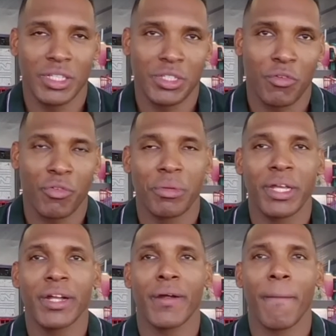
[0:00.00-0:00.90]
And so from
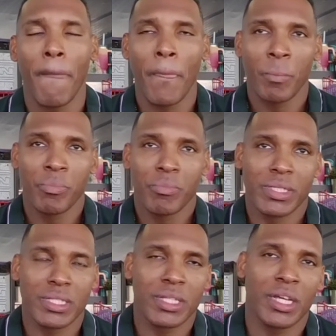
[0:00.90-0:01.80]
there,
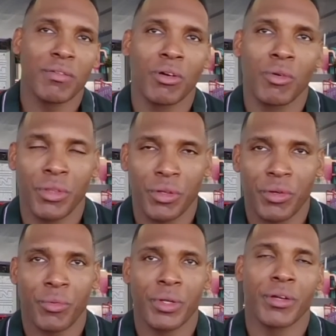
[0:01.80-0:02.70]
instead of going the
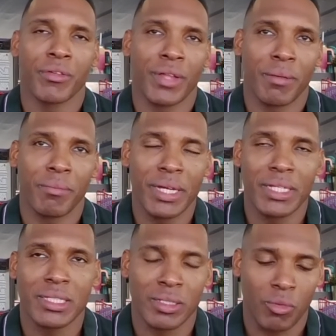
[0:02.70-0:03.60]
career of like
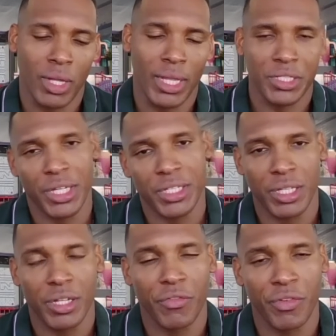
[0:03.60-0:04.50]
medicine while I
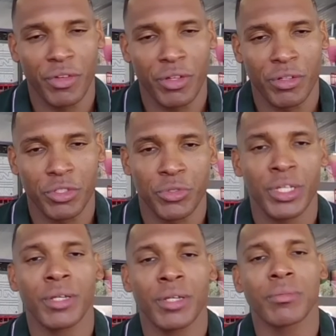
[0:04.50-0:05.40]
chased the NFL
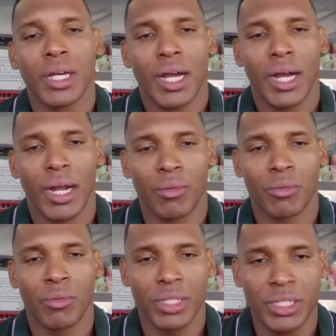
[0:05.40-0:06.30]
dream, I
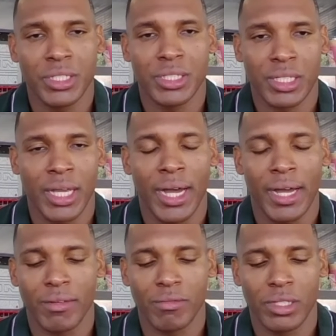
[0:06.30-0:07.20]
really just got
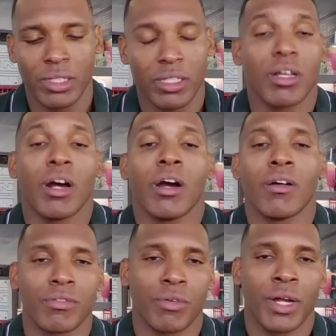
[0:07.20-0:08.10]
in
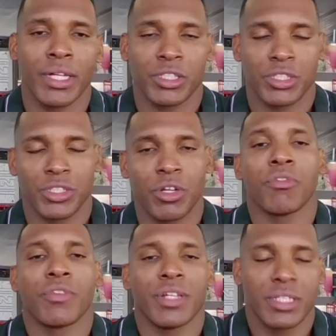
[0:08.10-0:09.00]
love, right, and just
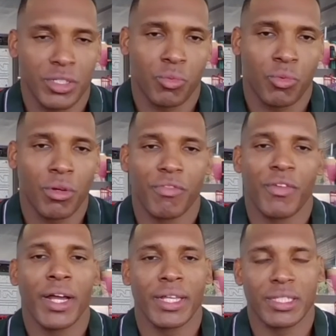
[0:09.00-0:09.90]
dove into this world of
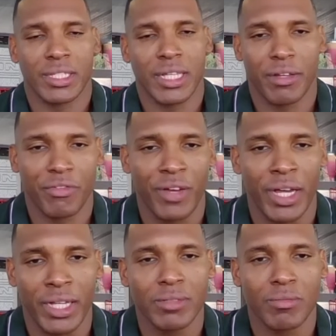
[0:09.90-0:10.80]
finances I could
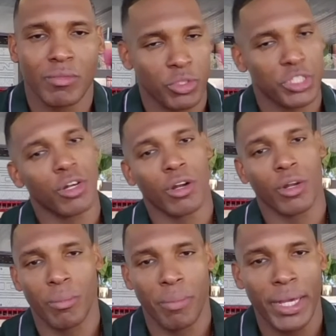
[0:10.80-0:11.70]
find it, which started
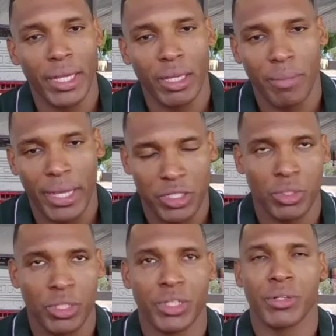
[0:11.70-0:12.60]
with banking back in
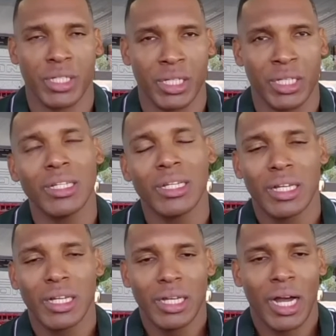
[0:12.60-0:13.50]
2013.
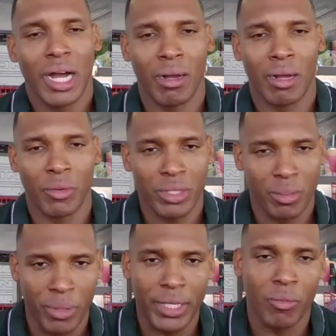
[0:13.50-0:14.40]
I went the
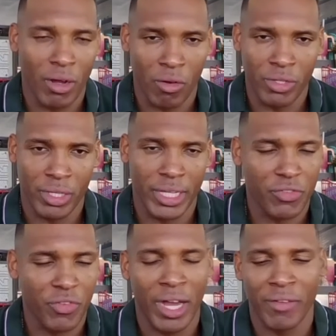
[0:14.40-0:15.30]
banking route over the
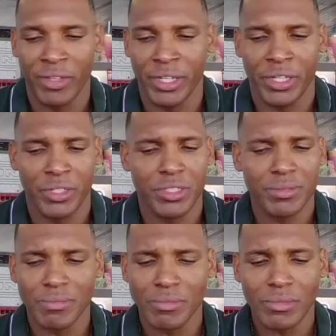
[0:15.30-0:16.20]
next 5
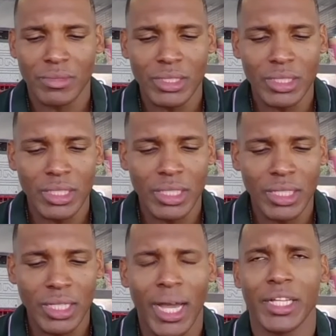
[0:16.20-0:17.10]
years,
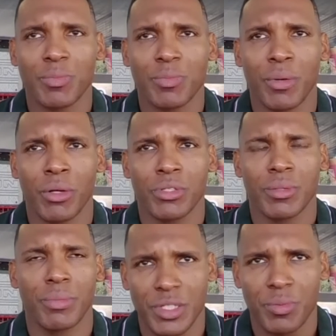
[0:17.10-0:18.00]
got exposed to
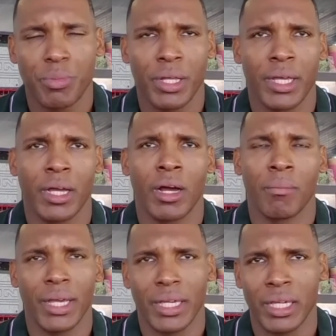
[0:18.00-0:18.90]
business
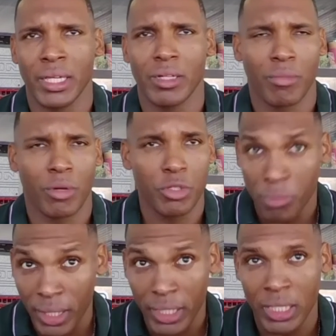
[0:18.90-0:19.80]
banking, commercial
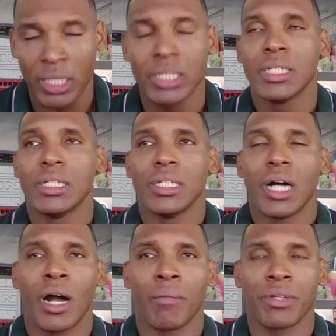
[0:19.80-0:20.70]
banking,
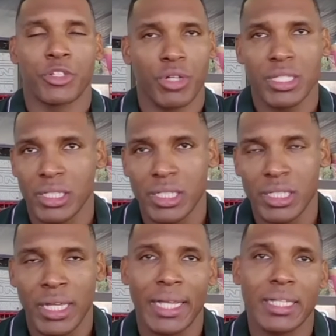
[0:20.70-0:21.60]
then trust in the
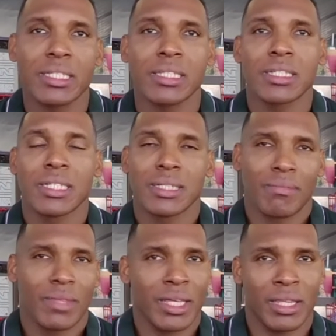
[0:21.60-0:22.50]
States.
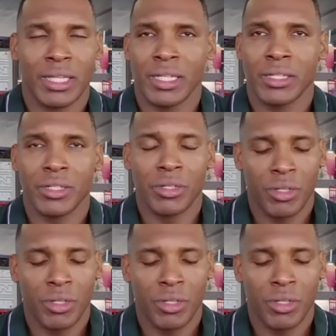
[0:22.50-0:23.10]
And then,